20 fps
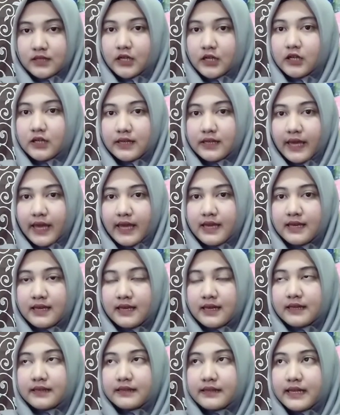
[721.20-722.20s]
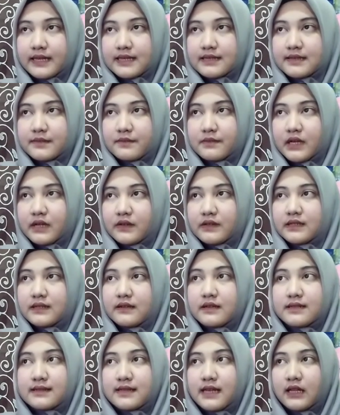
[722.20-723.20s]
Okay, next about the
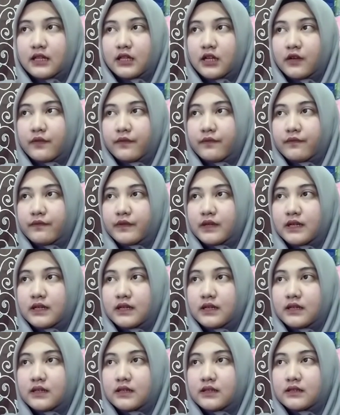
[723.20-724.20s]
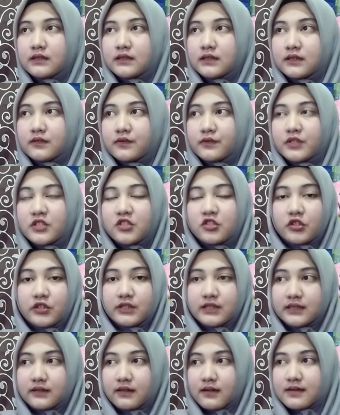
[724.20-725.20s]
result of the
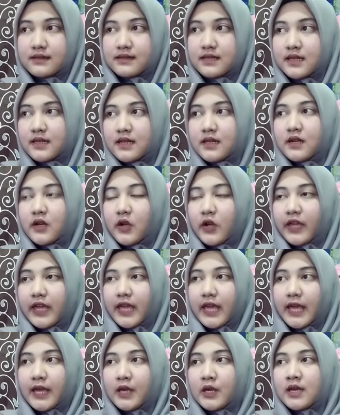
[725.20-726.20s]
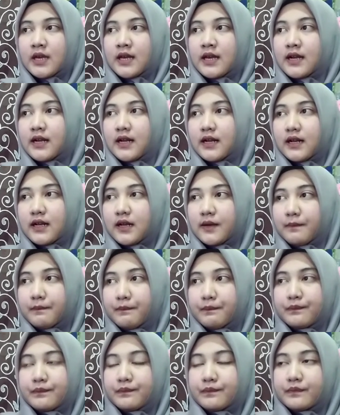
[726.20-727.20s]
questionnaires. Okay,
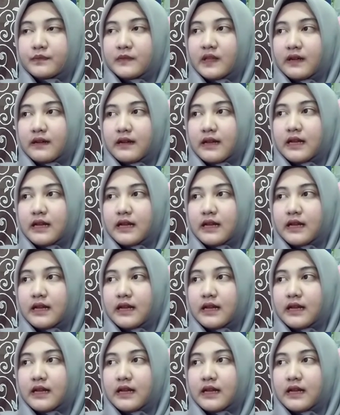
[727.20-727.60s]
there